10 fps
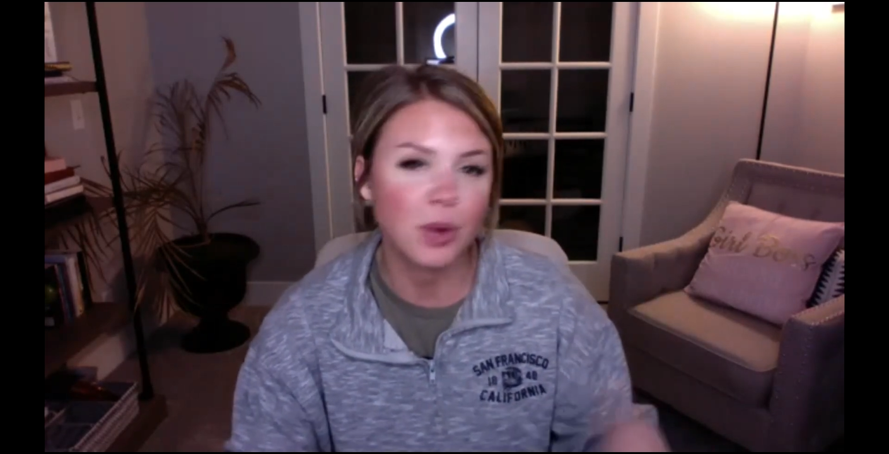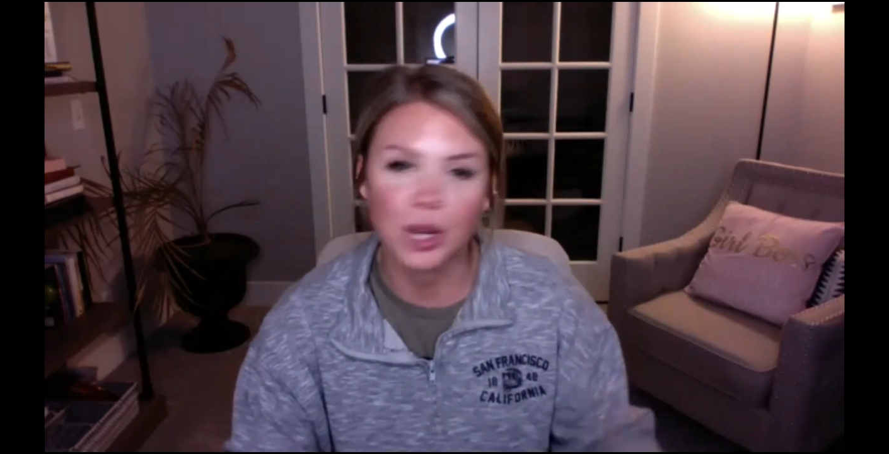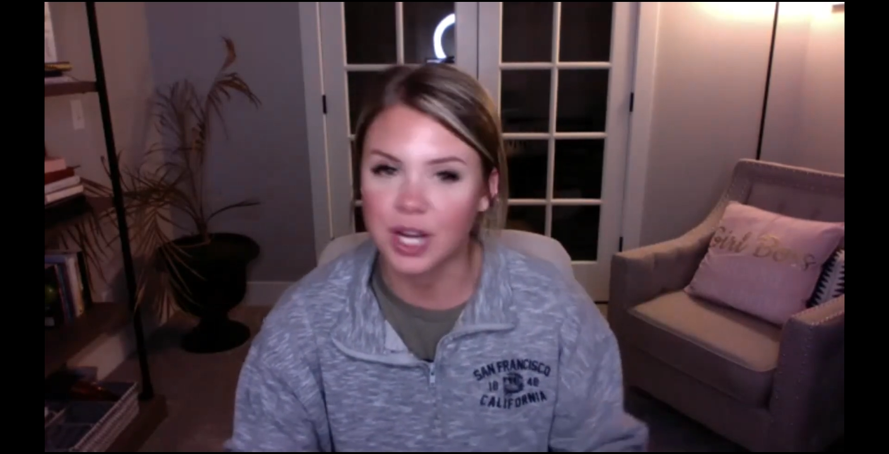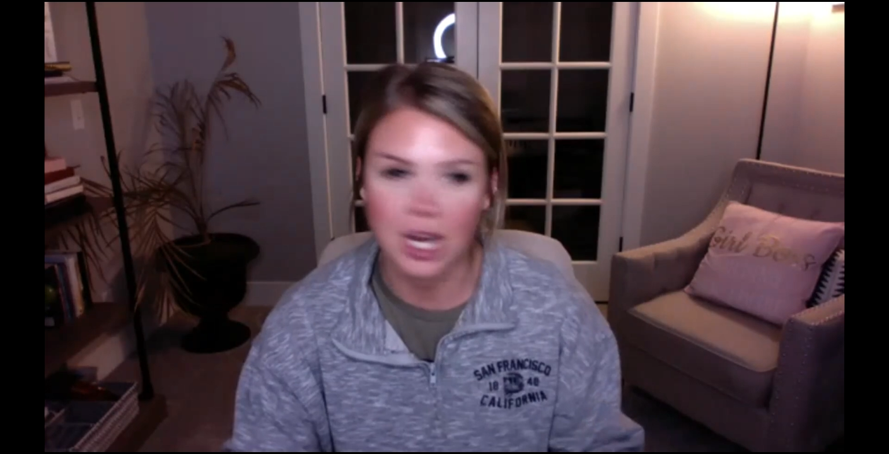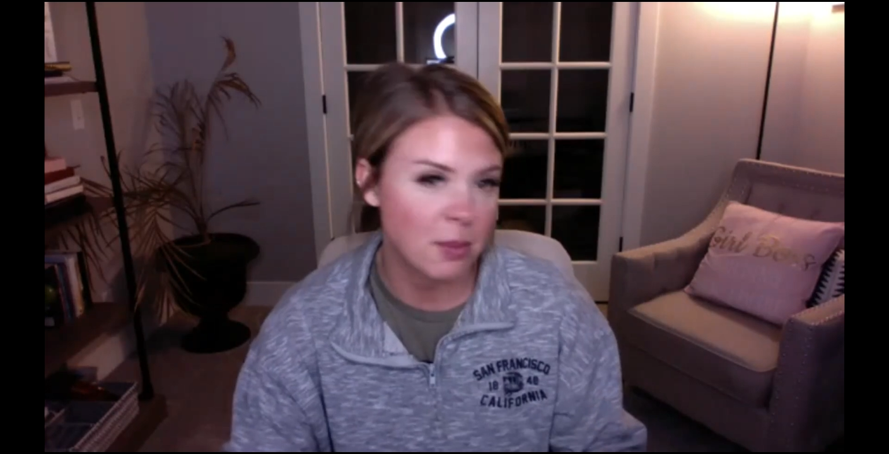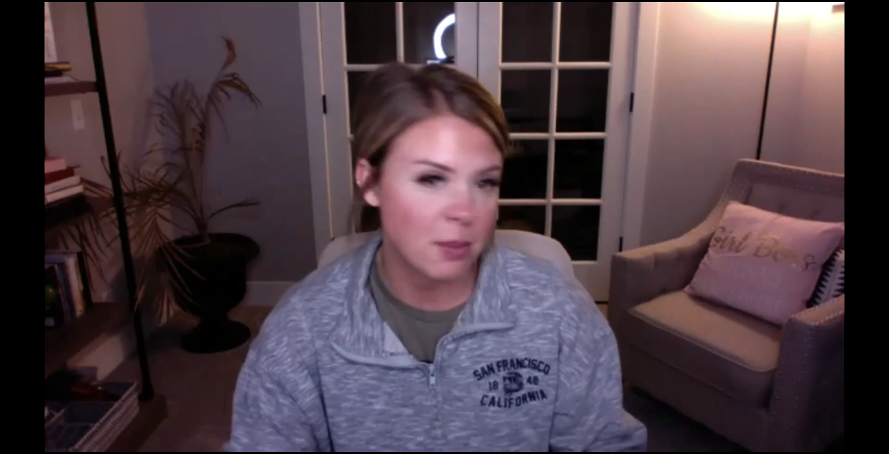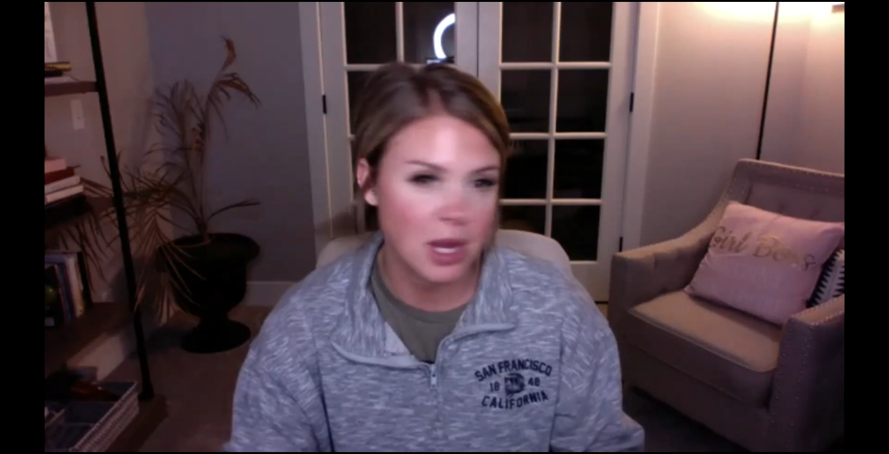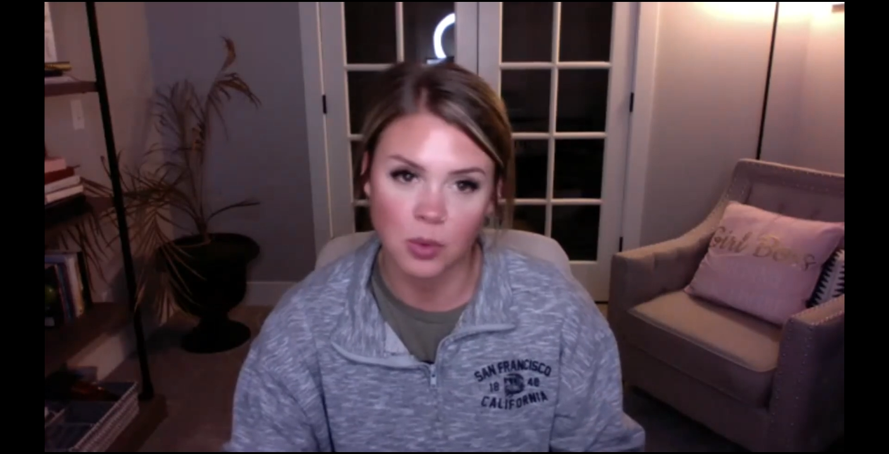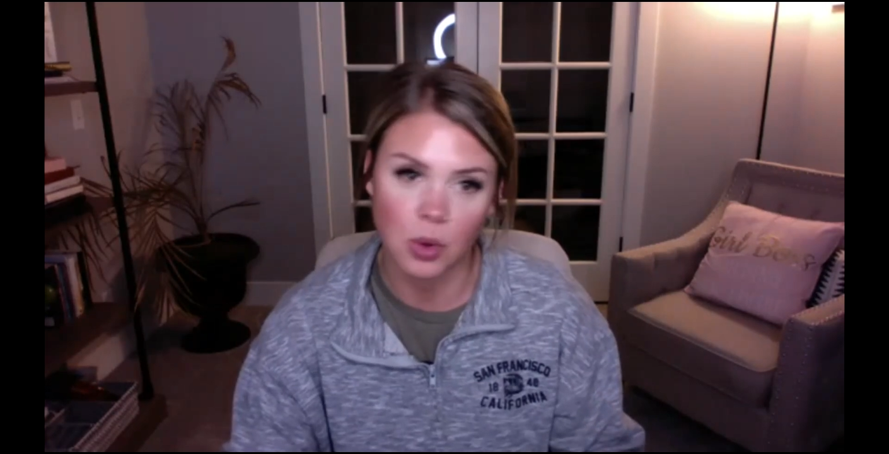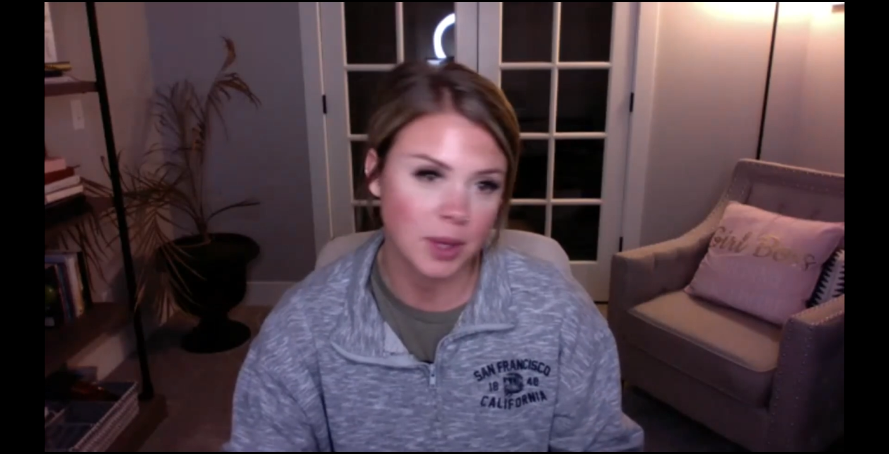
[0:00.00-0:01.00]
you're going to be
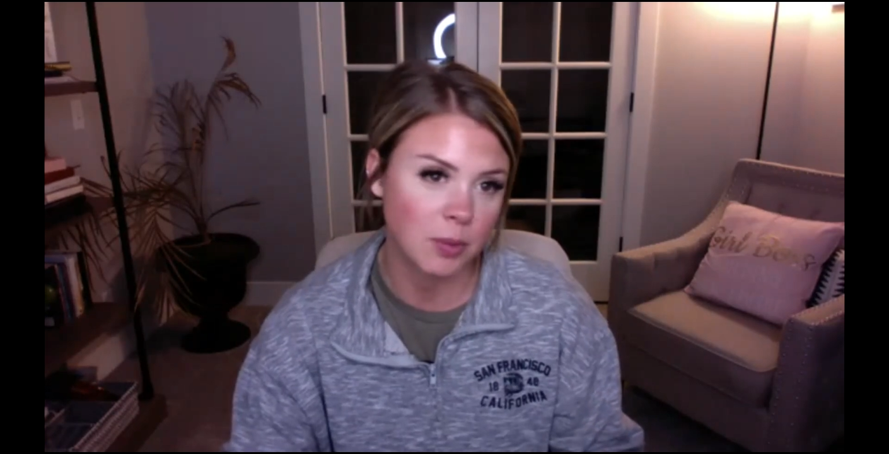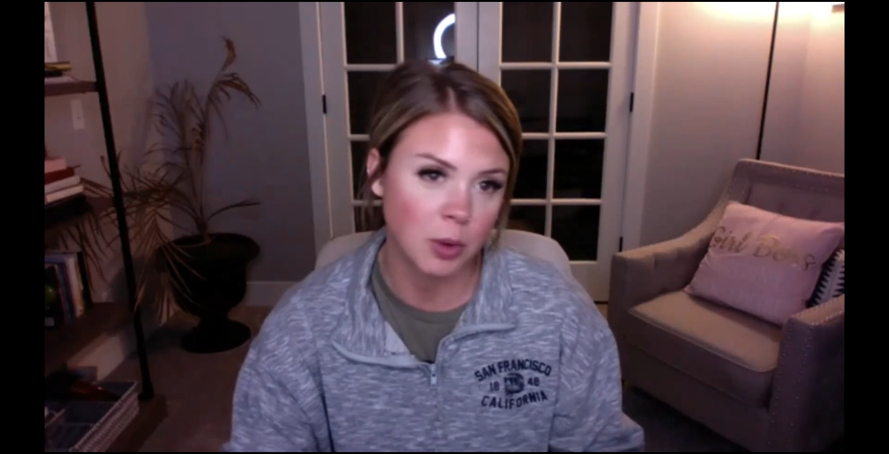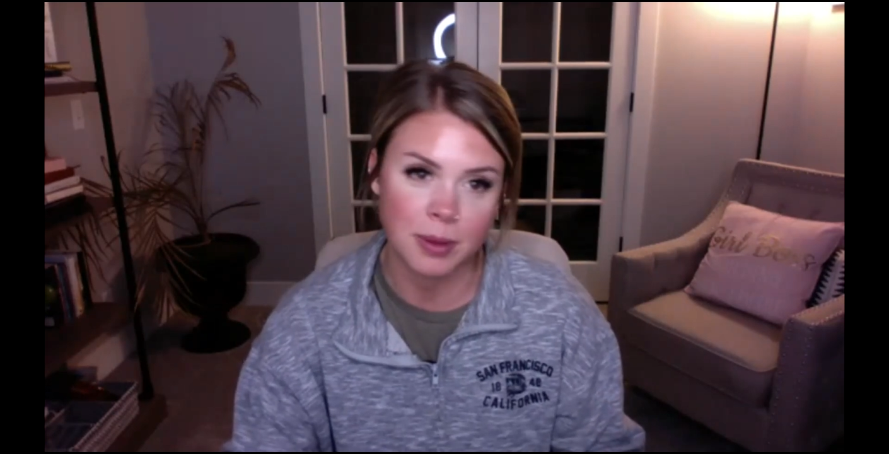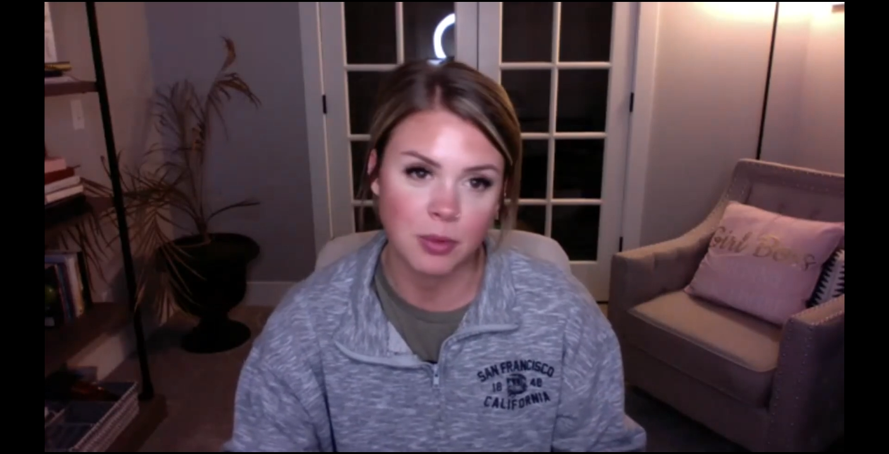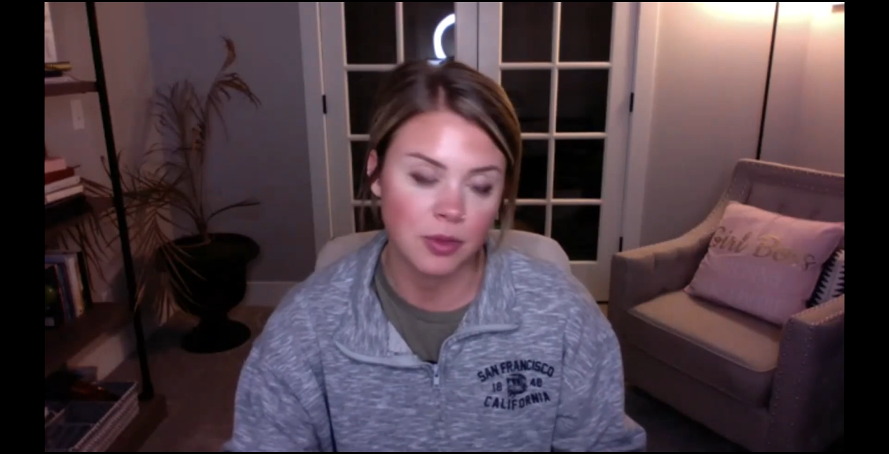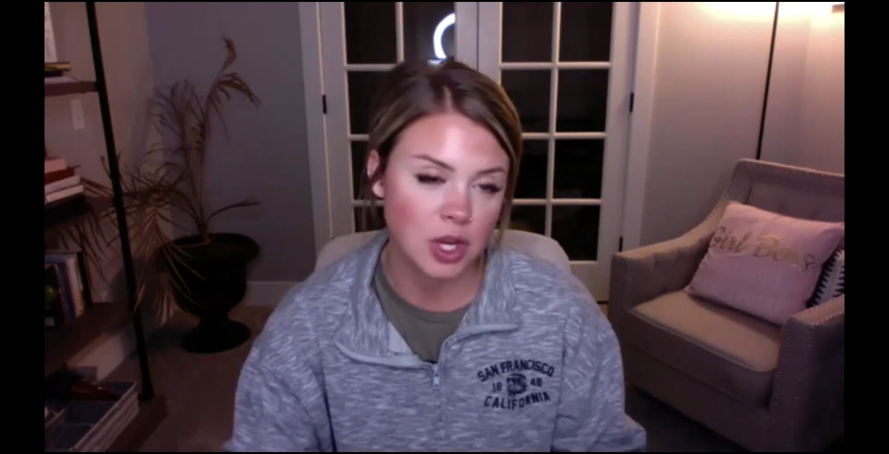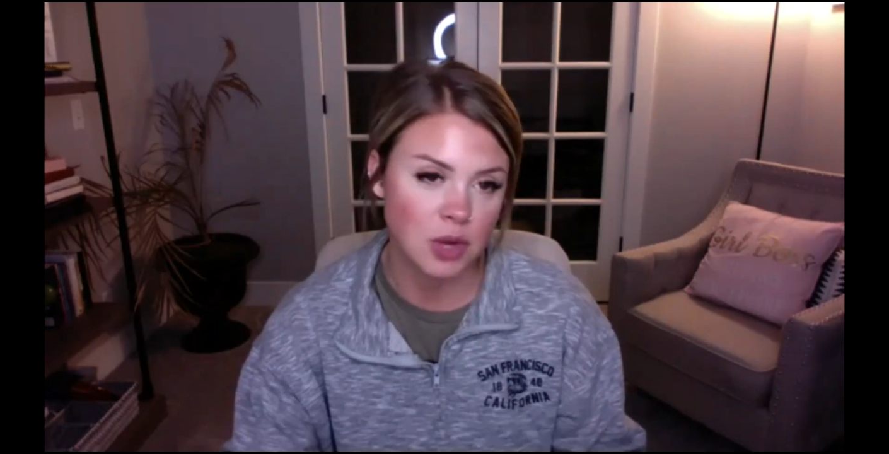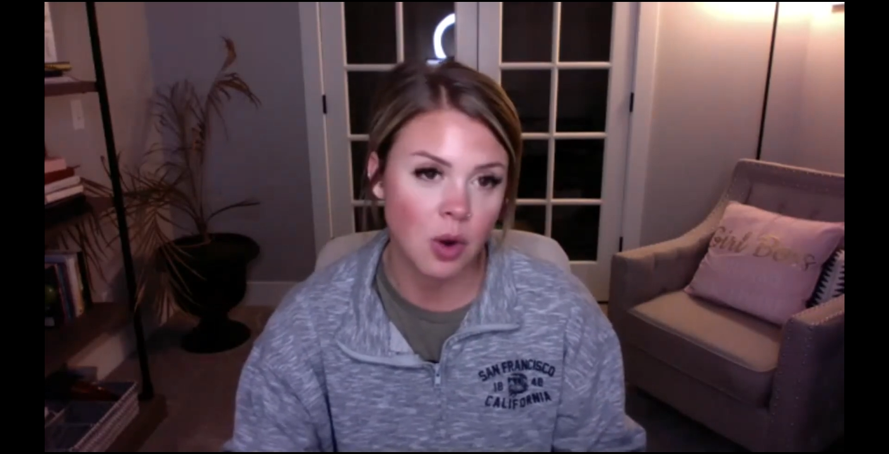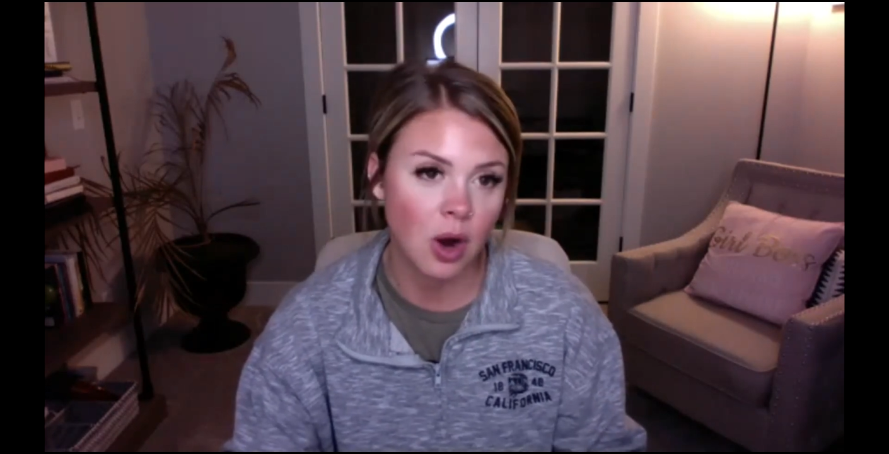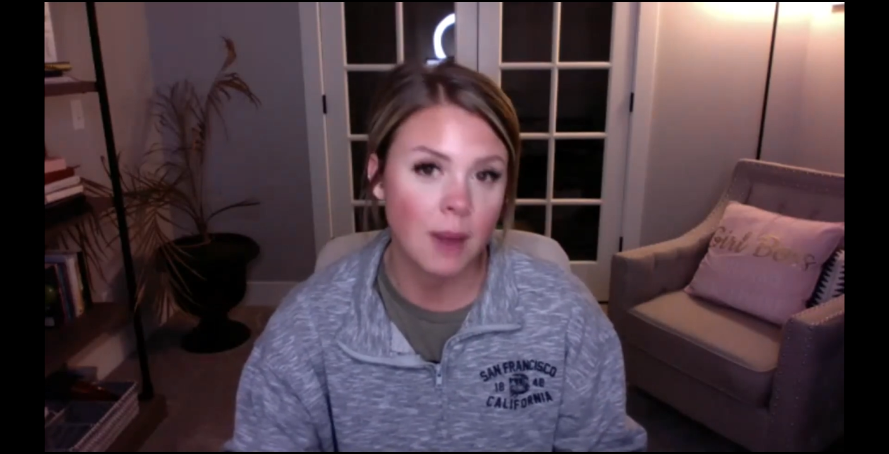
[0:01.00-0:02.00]
enrolling more people than you are.